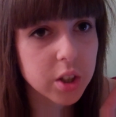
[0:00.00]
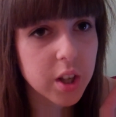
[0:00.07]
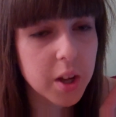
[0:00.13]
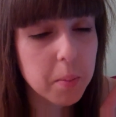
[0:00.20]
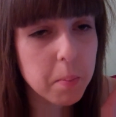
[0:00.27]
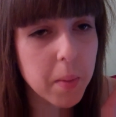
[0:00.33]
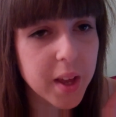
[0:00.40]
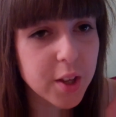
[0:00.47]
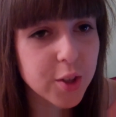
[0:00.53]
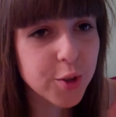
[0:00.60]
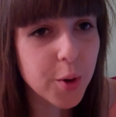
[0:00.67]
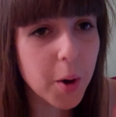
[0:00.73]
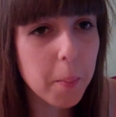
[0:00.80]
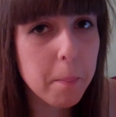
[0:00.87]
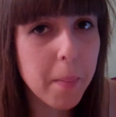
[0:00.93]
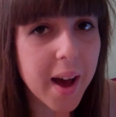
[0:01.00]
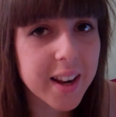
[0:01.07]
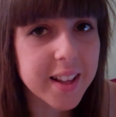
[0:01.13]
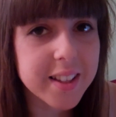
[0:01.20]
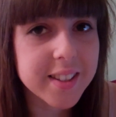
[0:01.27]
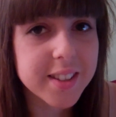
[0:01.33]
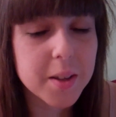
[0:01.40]
it makes you
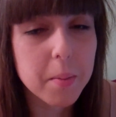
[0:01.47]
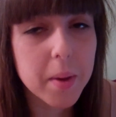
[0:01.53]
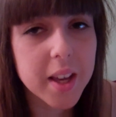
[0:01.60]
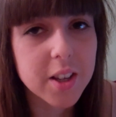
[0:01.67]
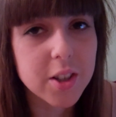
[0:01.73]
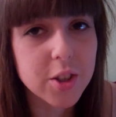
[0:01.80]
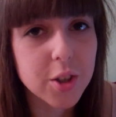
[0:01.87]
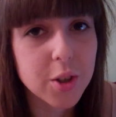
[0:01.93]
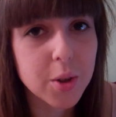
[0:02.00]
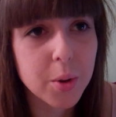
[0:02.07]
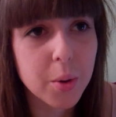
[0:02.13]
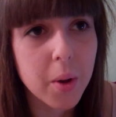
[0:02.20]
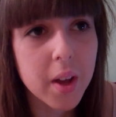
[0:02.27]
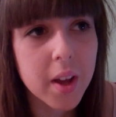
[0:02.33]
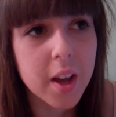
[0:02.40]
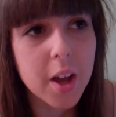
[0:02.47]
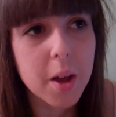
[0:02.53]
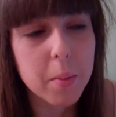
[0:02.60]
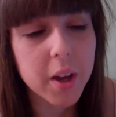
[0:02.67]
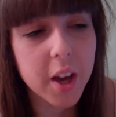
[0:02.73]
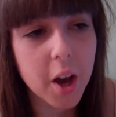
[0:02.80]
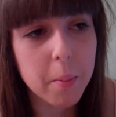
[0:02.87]
unbalanced, it makes you
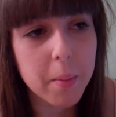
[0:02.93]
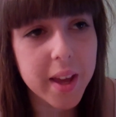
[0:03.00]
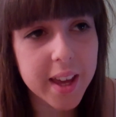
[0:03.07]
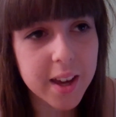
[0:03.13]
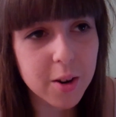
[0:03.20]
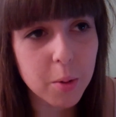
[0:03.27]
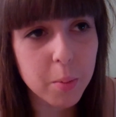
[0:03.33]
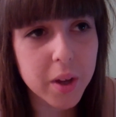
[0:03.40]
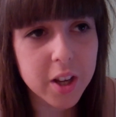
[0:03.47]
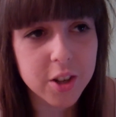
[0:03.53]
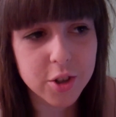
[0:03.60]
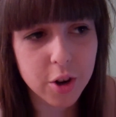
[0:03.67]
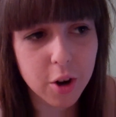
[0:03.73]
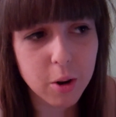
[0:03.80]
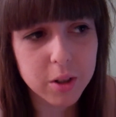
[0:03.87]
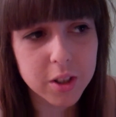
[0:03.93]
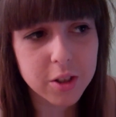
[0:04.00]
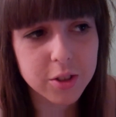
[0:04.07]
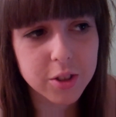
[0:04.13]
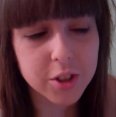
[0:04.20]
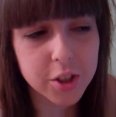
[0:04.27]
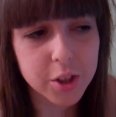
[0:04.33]
become ill because you're holding
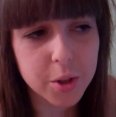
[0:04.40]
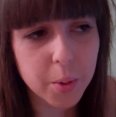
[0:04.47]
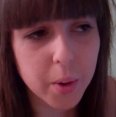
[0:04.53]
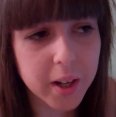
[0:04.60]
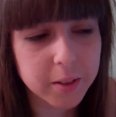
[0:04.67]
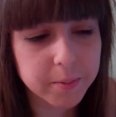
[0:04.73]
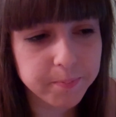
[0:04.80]
on to